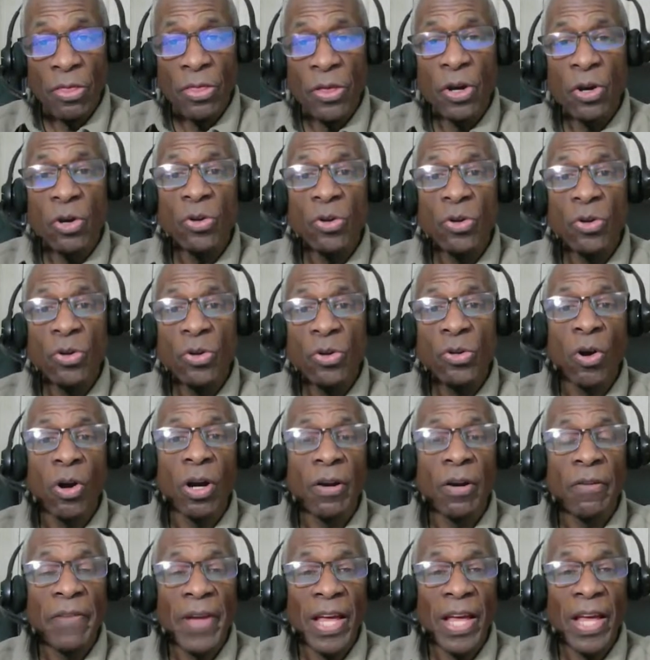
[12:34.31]
those are
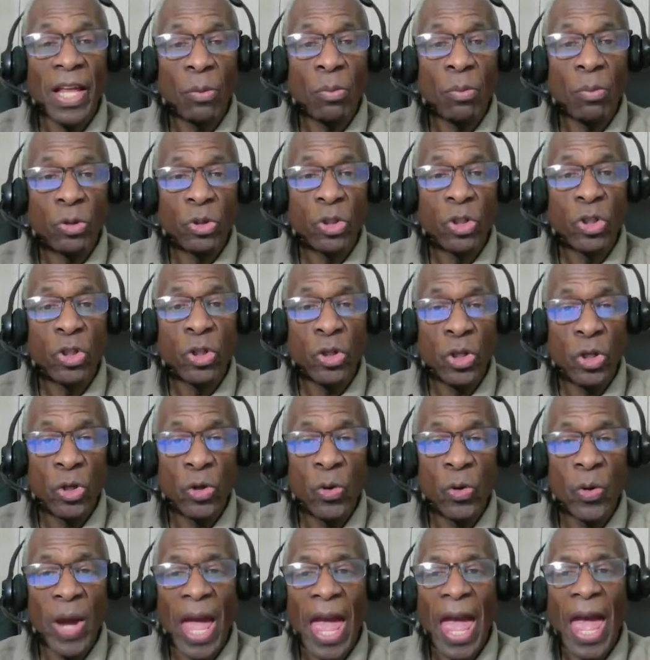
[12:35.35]
available to
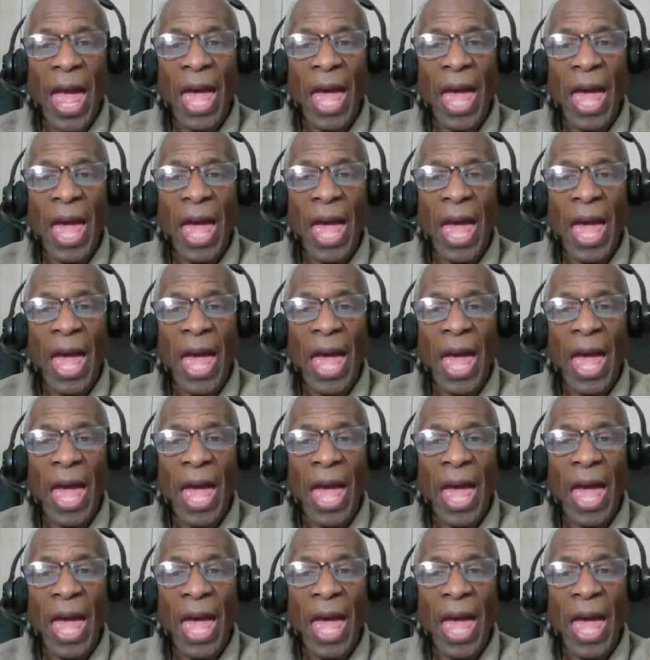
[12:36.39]
you.